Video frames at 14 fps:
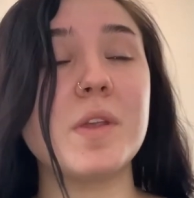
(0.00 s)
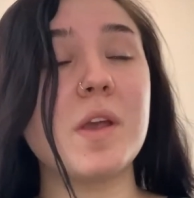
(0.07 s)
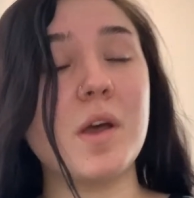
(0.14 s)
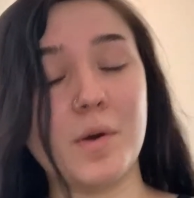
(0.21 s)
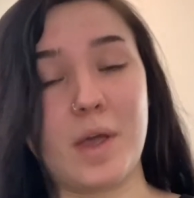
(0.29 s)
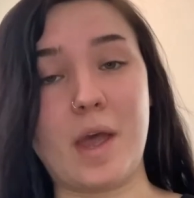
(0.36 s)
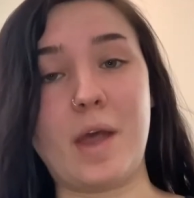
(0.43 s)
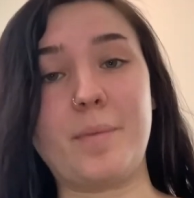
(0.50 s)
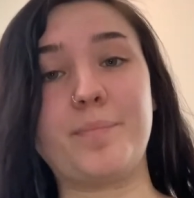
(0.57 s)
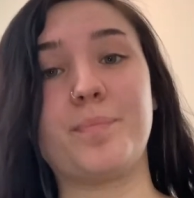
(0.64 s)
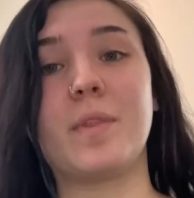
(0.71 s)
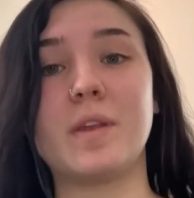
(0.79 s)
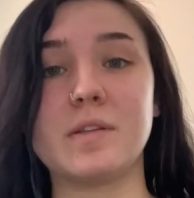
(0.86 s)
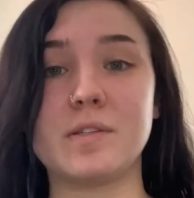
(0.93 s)
Okay,
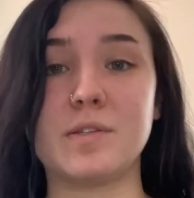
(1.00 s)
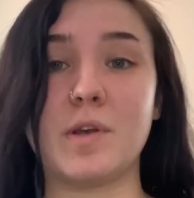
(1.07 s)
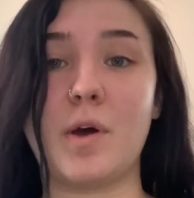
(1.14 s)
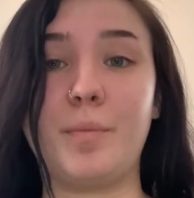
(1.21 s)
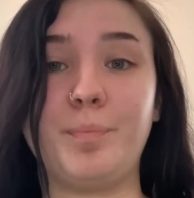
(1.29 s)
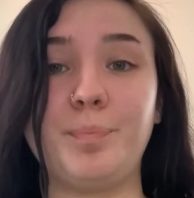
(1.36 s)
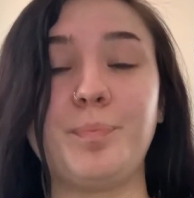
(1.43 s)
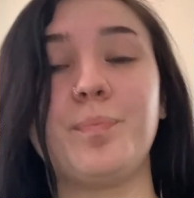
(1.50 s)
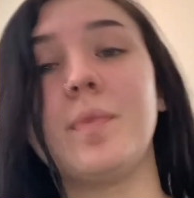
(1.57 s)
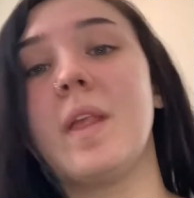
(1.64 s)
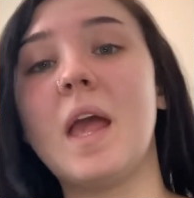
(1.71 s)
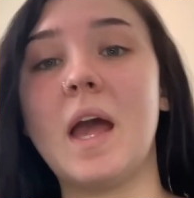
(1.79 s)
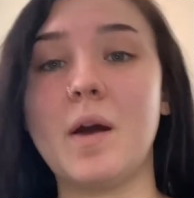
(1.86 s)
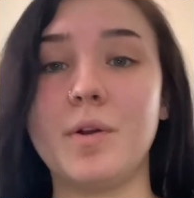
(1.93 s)
so
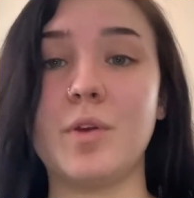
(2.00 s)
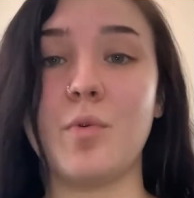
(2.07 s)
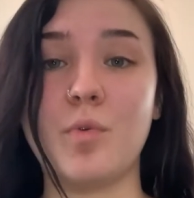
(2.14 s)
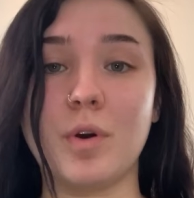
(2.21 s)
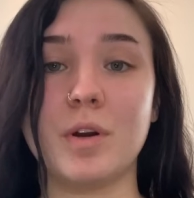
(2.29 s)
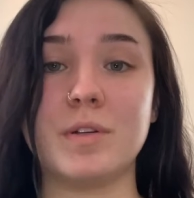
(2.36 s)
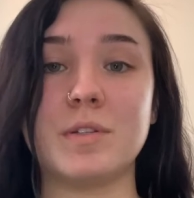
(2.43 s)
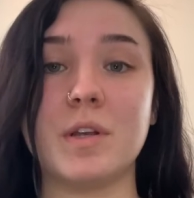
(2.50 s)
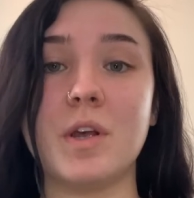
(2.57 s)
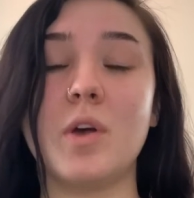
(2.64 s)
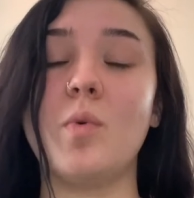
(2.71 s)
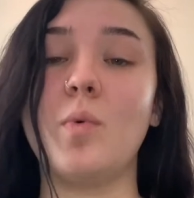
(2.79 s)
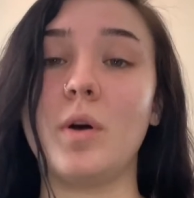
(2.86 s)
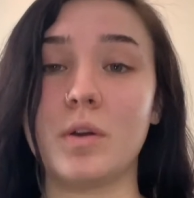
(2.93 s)
howdy whores,
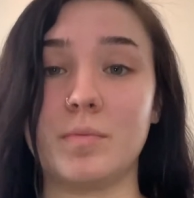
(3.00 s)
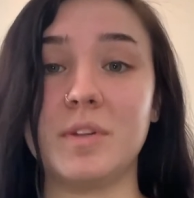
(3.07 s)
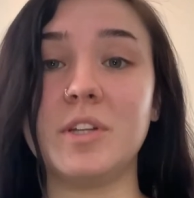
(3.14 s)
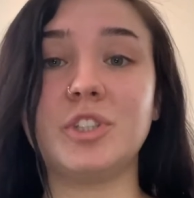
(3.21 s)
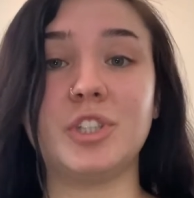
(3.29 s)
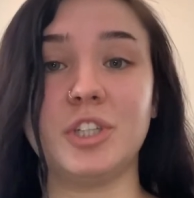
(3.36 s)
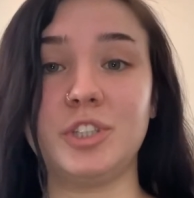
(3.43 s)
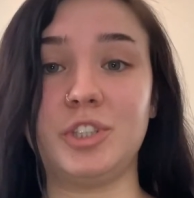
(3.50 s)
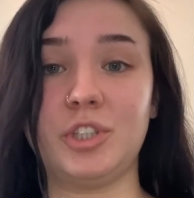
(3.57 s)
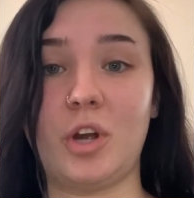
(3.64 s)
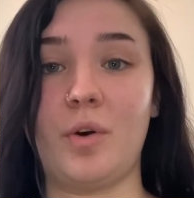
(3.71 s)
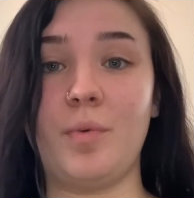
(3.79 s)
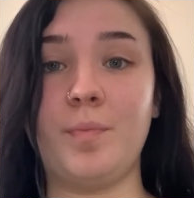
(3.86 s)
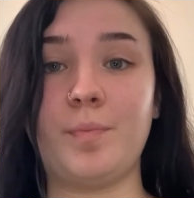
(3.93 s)
welcome to the shit
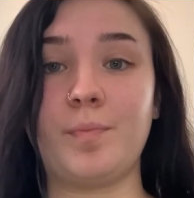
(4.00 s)
show.